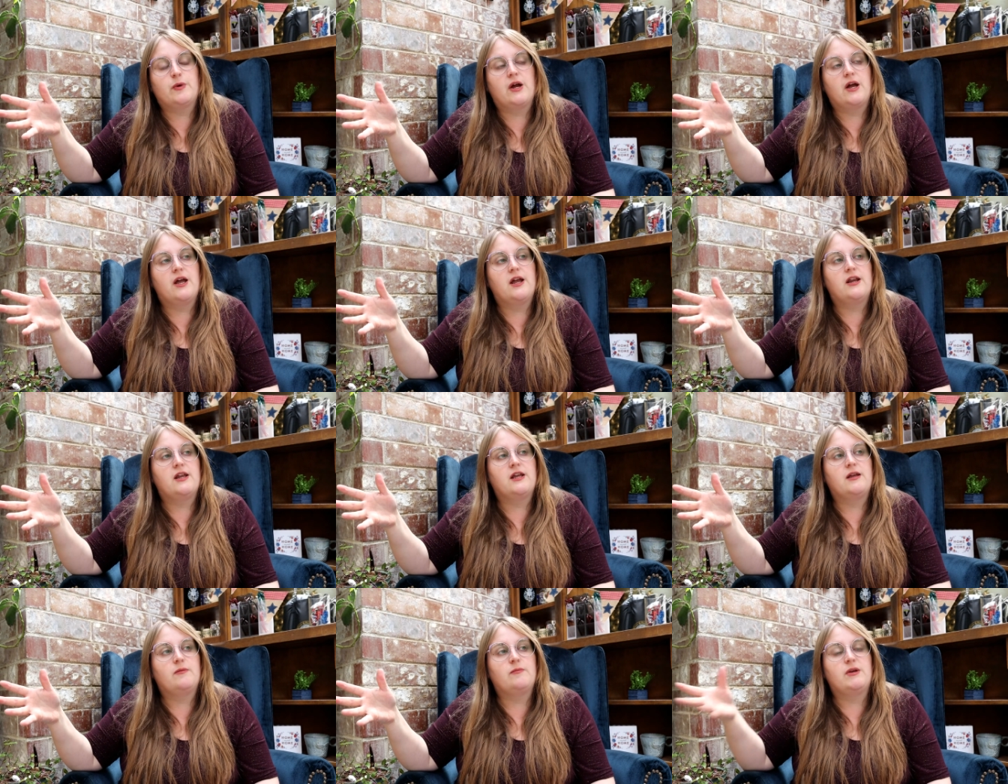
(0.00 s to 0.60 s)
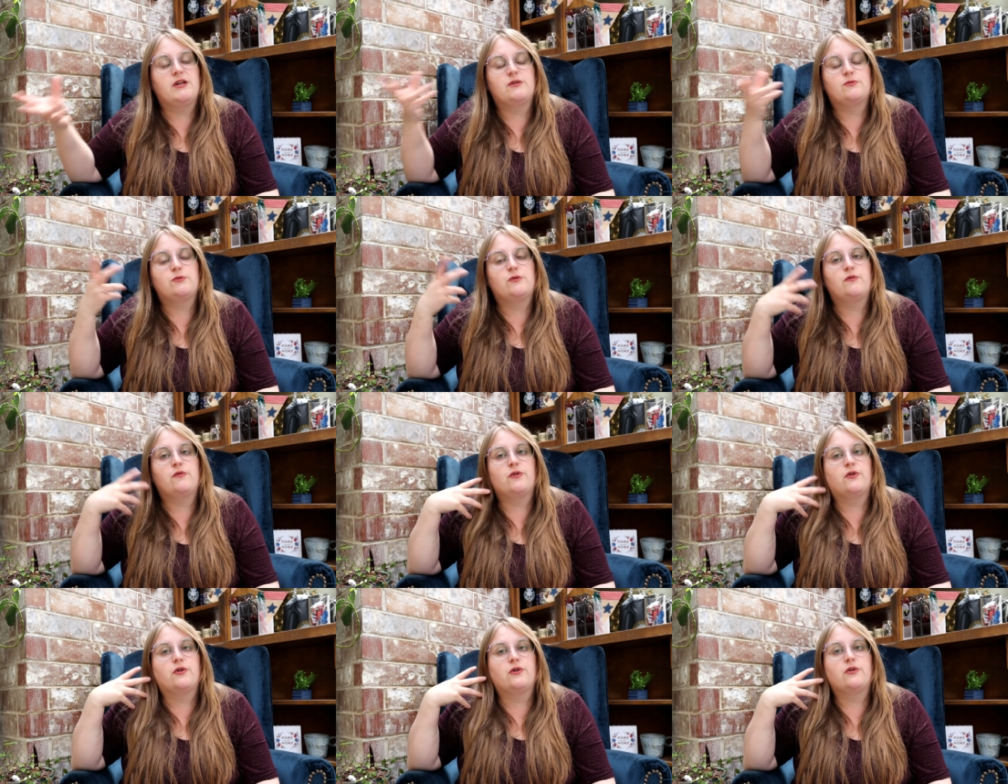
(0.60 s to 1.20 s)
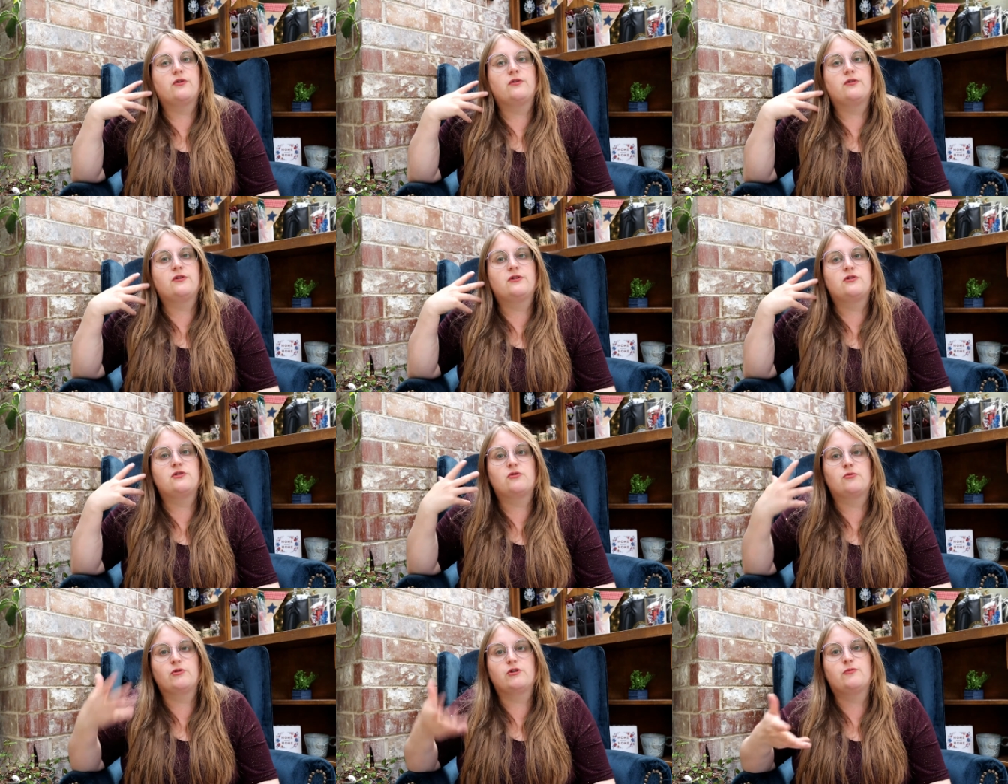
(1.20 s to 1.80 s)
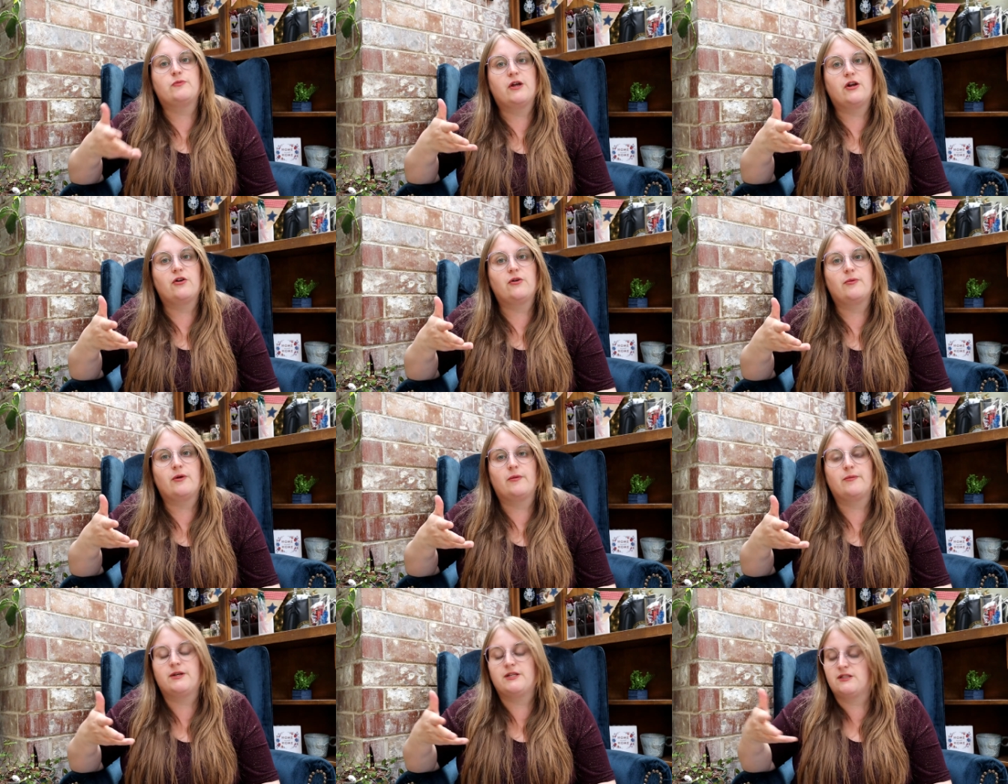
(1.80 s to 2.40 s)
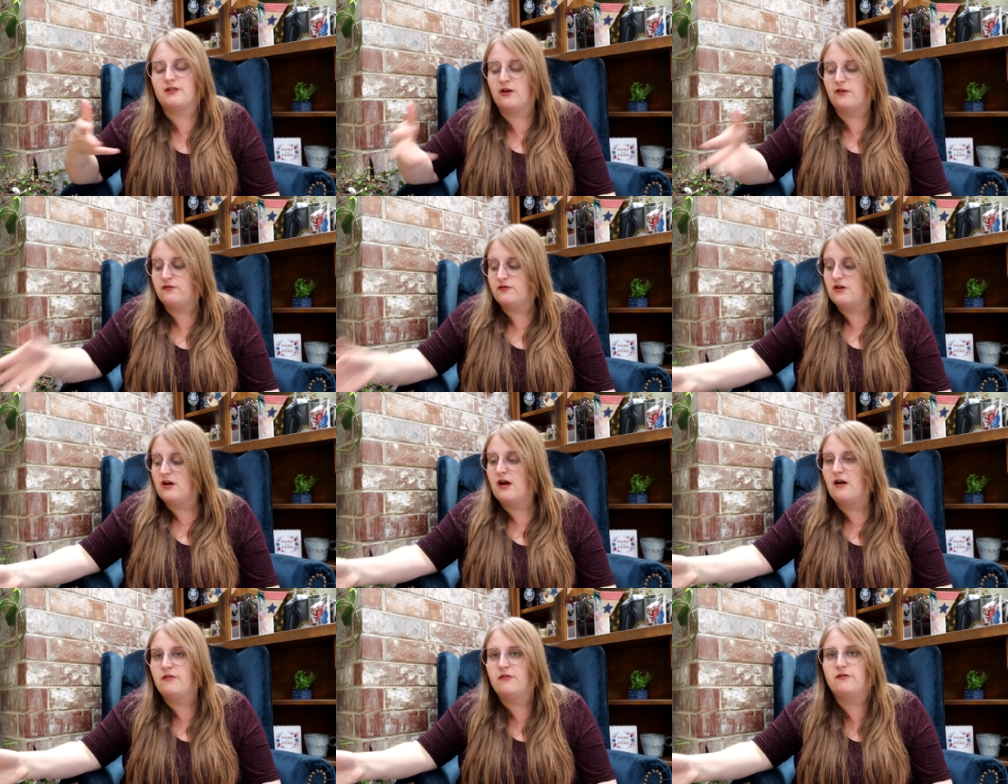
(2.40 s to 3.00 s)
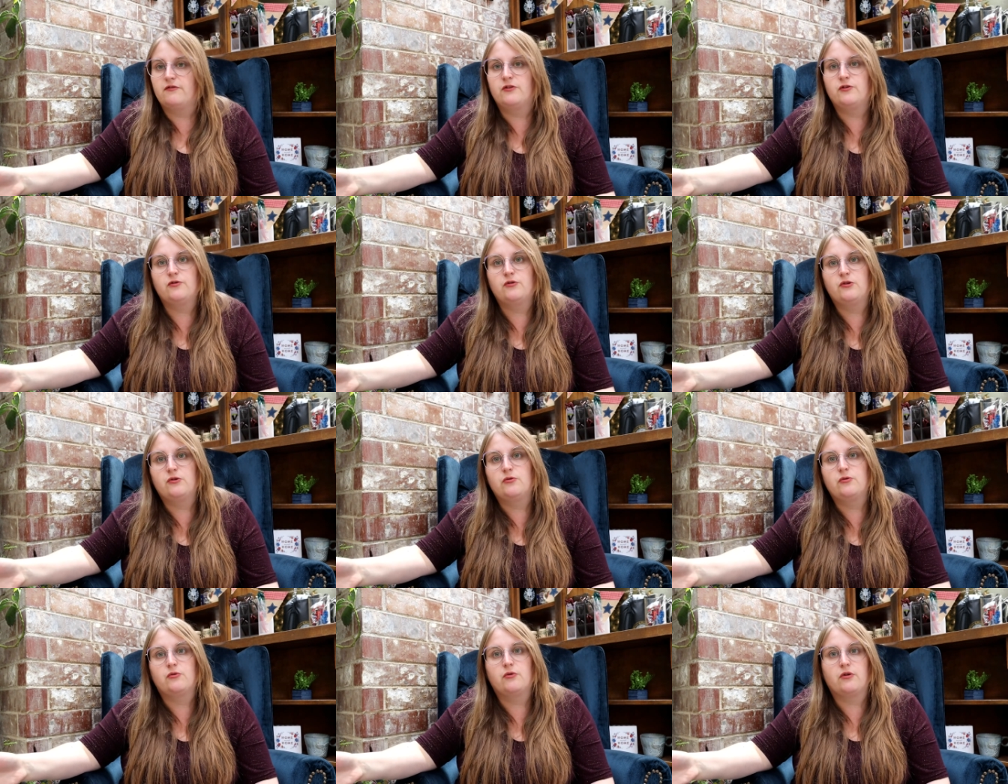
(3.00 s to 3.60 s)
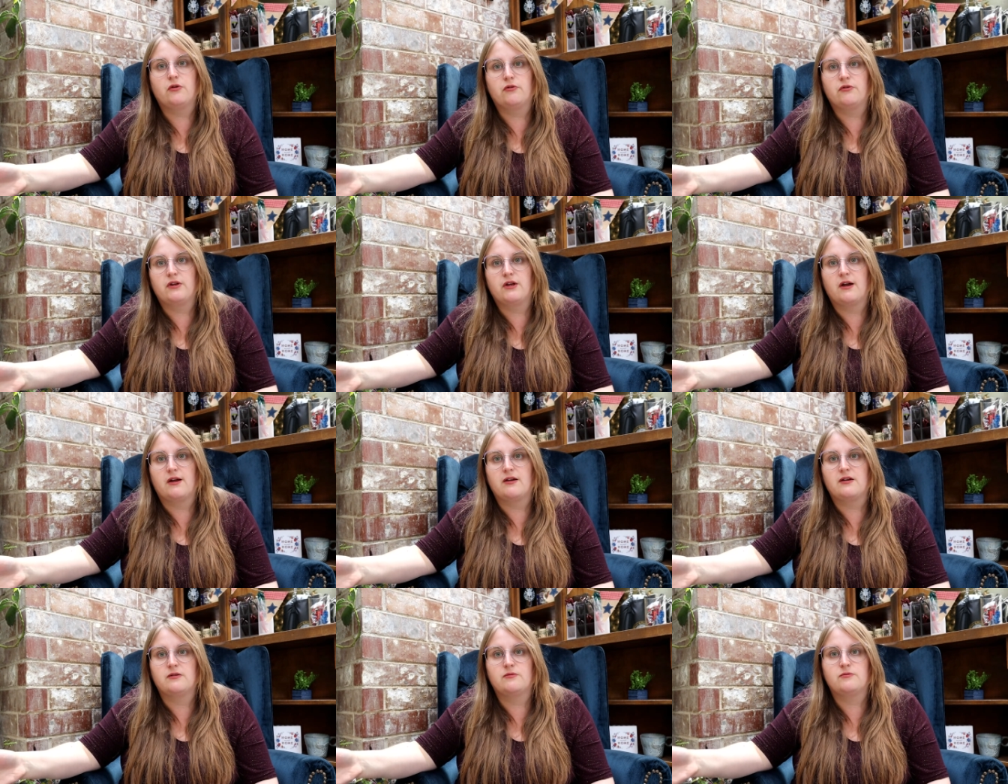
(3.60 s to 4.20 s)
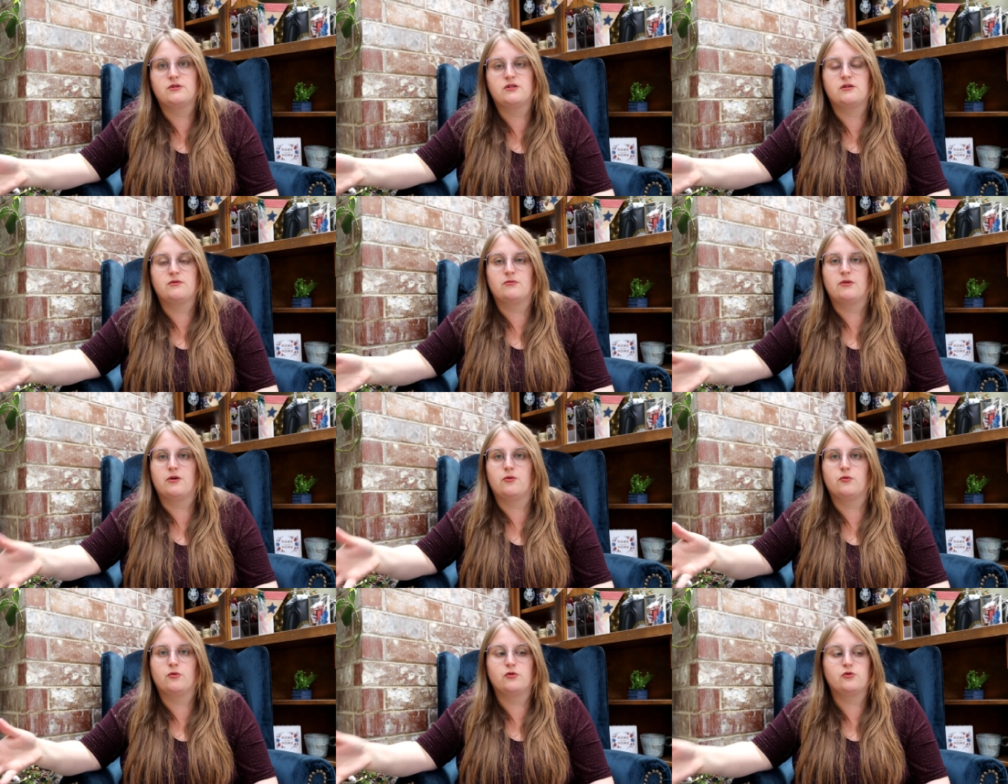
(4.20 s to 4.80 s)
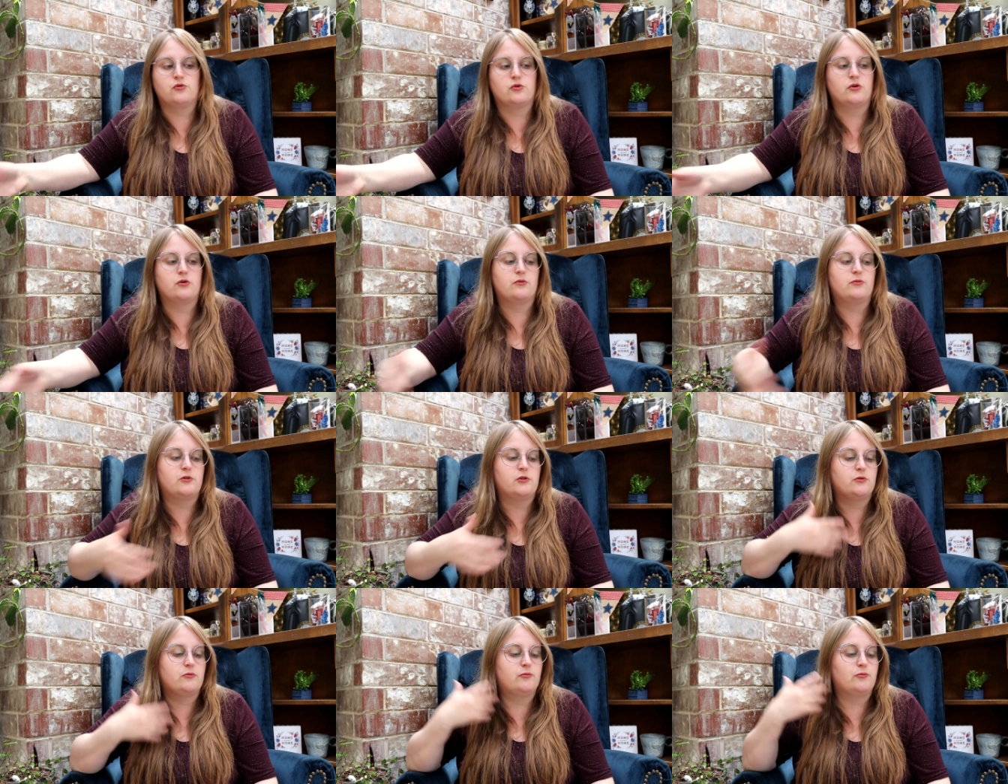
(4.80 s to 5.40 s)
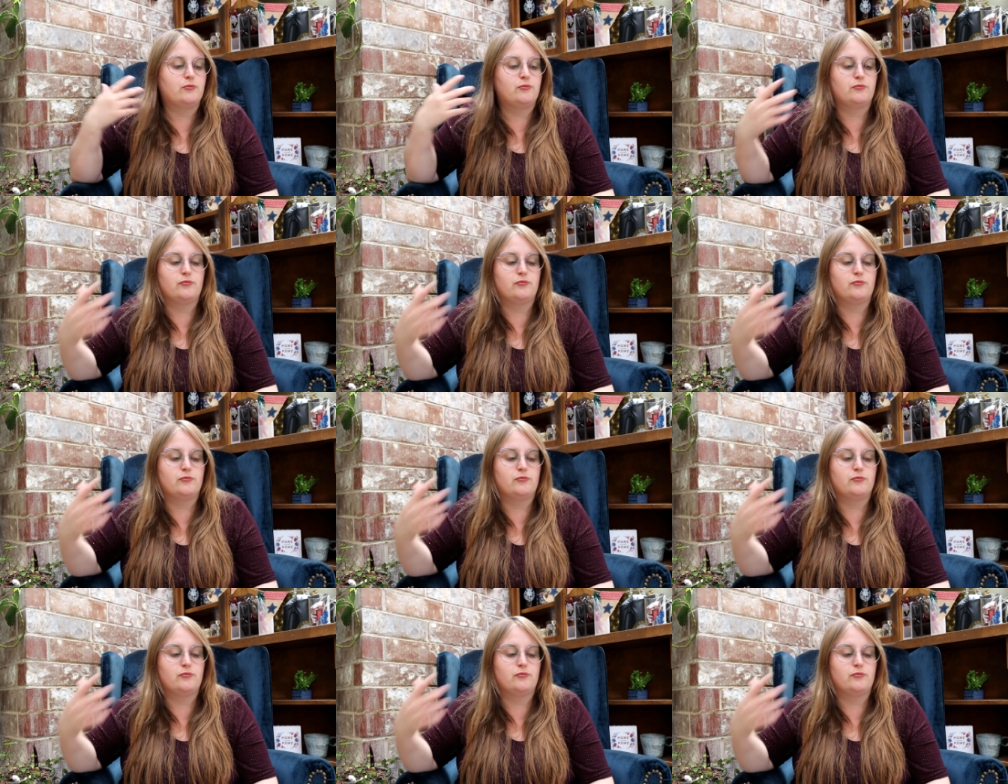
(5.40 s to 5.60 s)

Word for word: but it makes me feel so much better about myself to have a few new clothing items in my wardrobe to